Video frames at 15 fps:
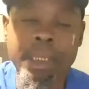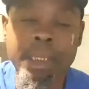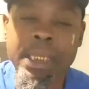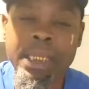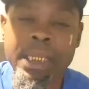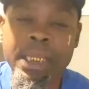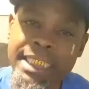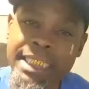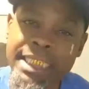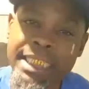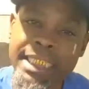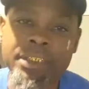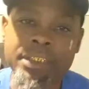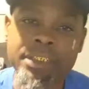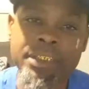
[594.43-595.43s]

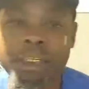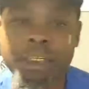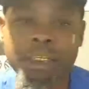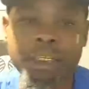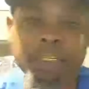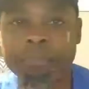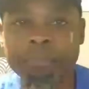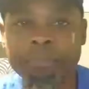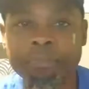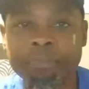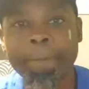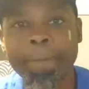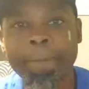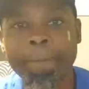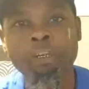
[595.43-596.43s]
Yes. Um,
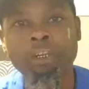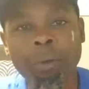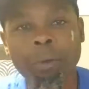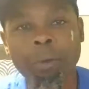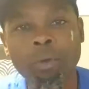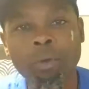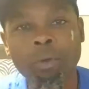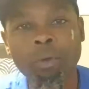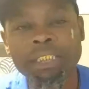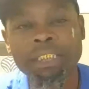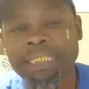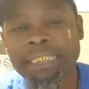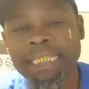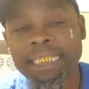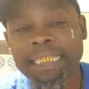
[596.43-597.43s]
you know, I wanted to
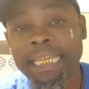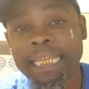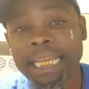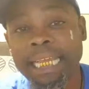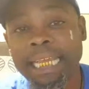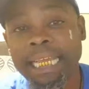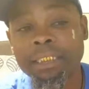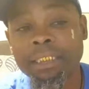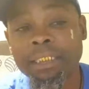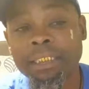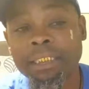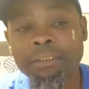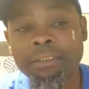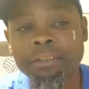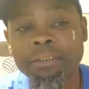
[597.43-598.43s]
say that
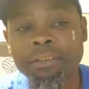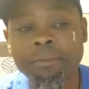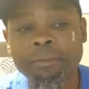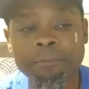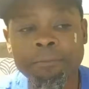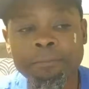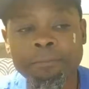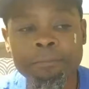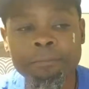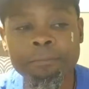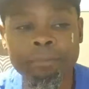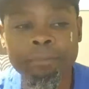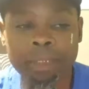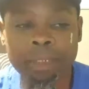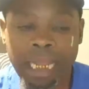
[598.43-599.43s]
because
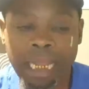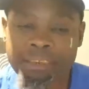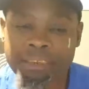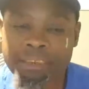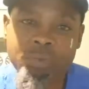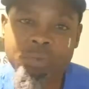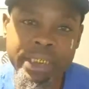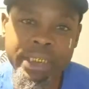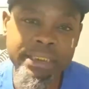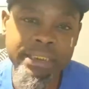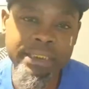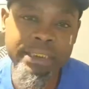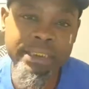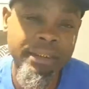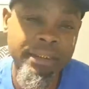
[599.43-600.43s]
I just
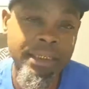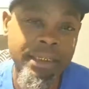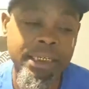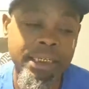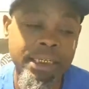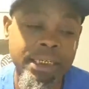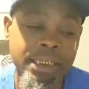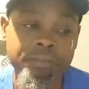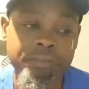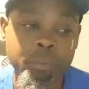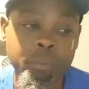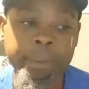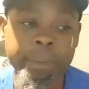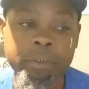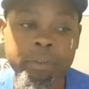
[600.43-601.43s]
witness a lot of
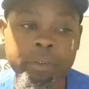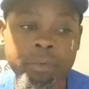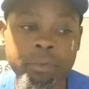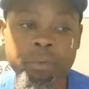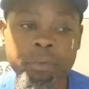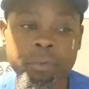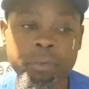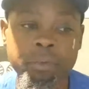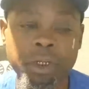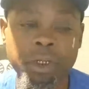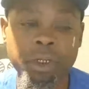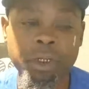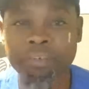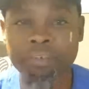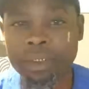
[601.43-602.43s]
women who don't fully